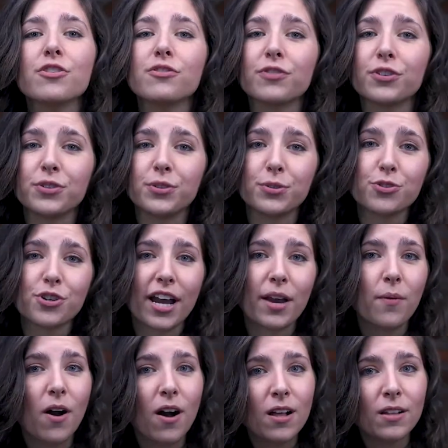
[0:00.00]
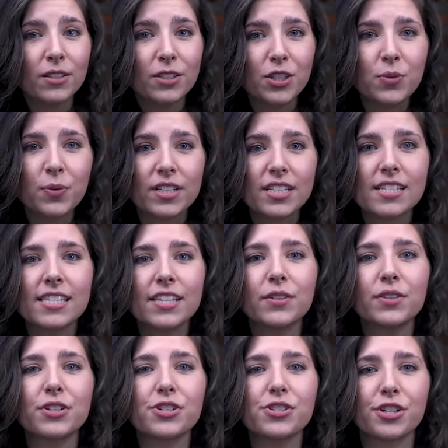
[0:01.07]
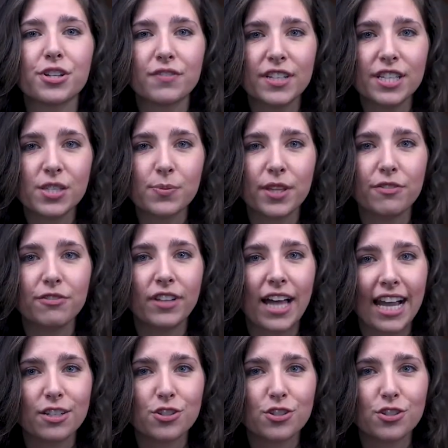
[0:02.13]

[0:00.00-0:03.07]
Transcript: For new drywall, you want to seal your surface with a flat